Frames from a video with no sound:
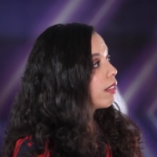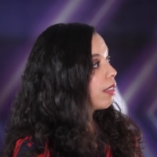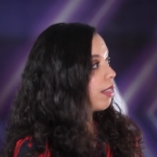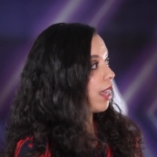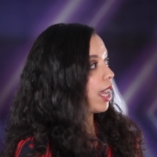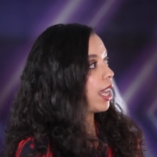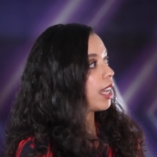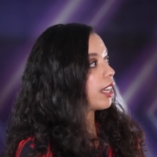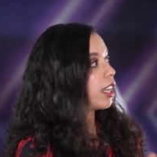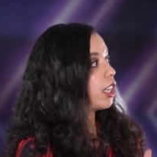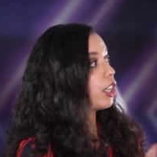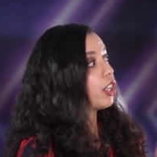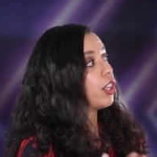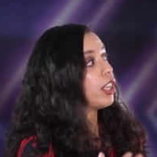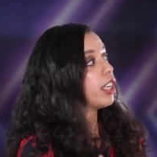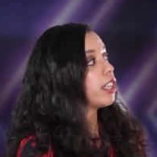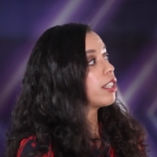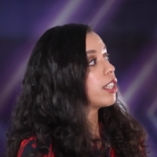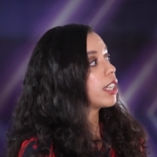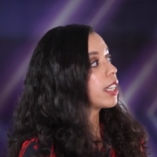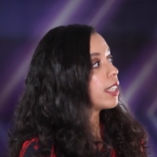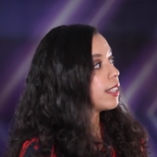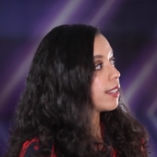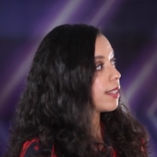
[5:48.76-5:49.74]
thing that you need
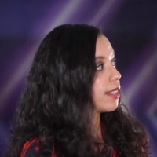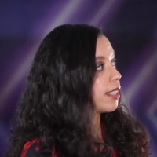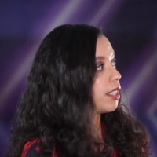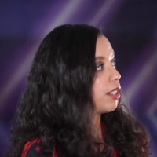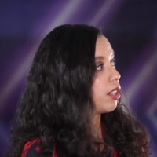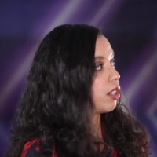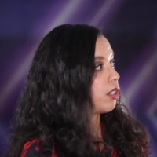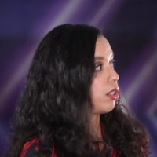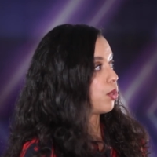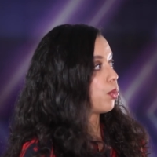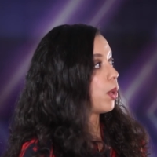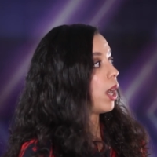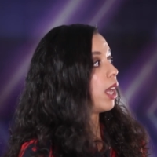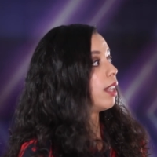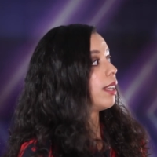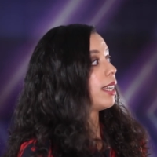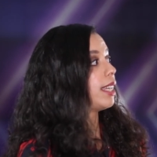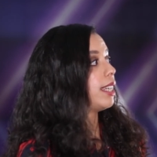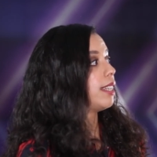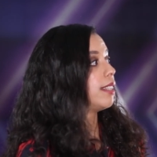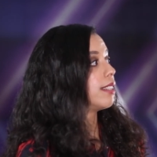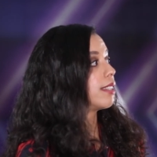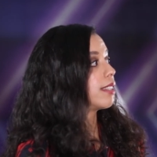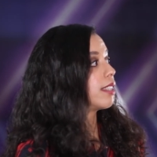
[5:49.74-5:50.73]
to consider as well
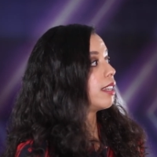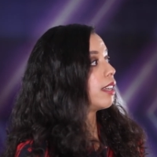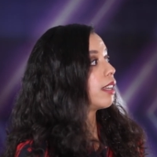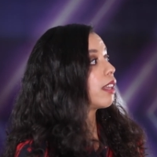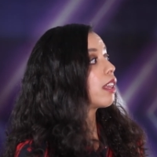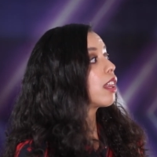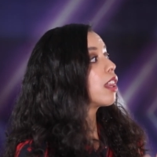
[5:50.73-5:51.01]
is